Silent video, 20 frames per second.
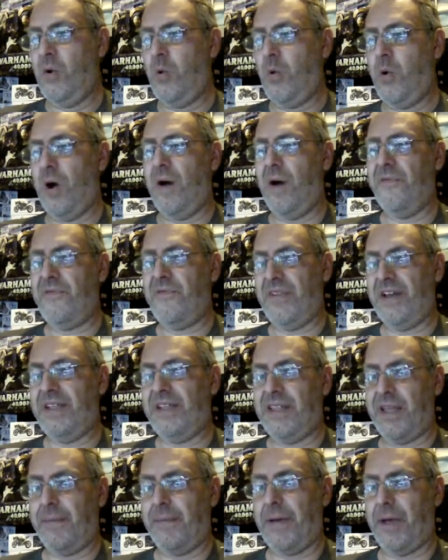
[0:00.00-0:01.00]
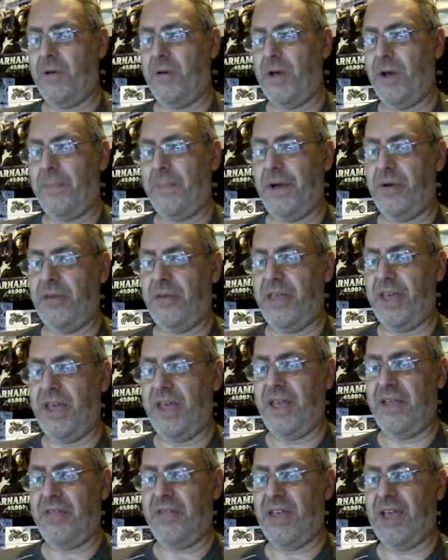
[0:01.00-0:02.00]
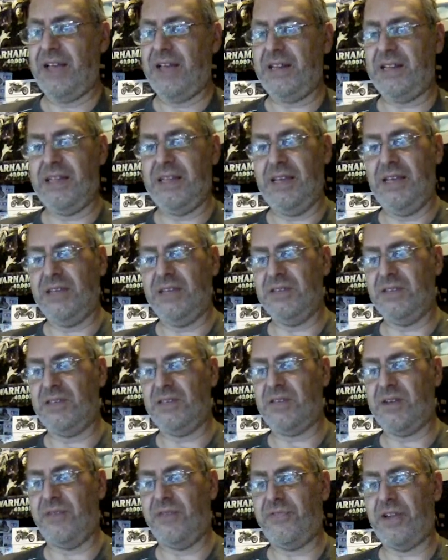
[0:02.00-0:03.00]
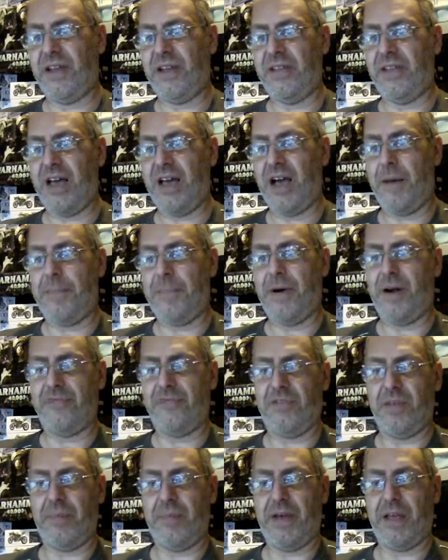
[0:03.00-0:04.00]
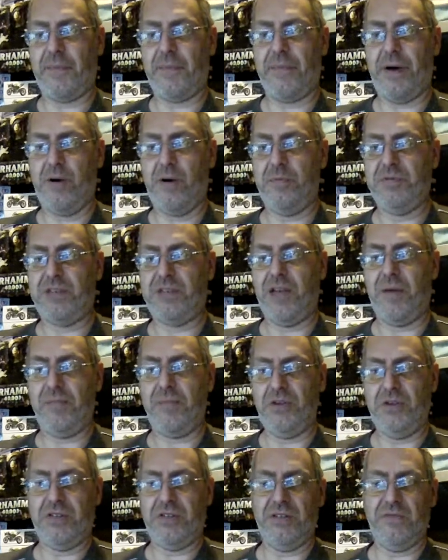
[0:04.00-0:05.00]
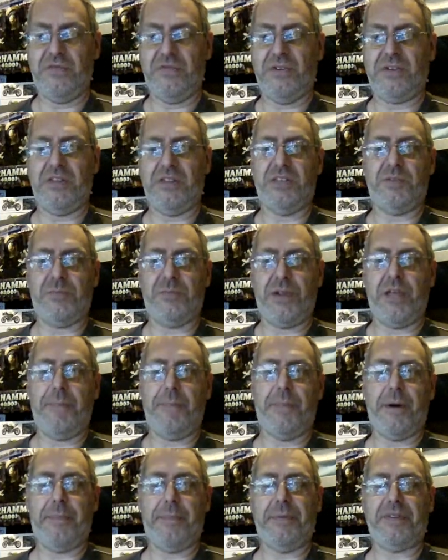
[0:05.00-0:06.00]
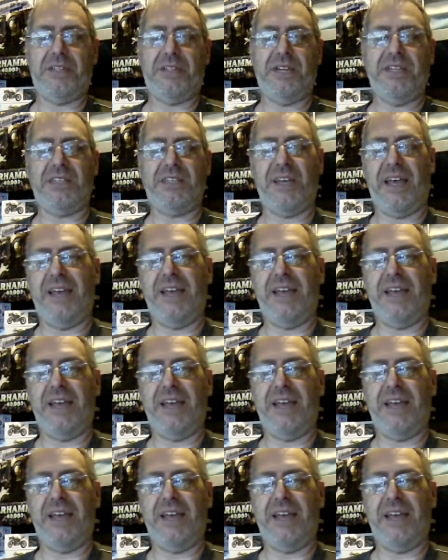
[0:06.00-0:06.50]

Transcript: What I'm finding about the LEDs and stuff like that, apart from the big bulbs that I'm using for display purposes,